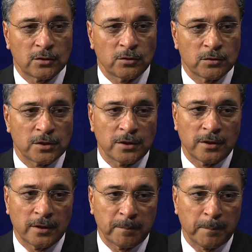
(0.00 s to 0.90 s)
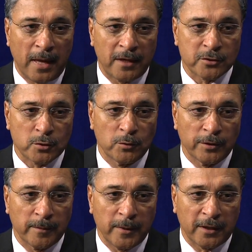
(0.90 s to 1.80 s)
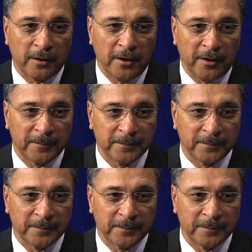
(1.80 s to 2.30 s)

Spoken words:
So you see a palace coup in the making here?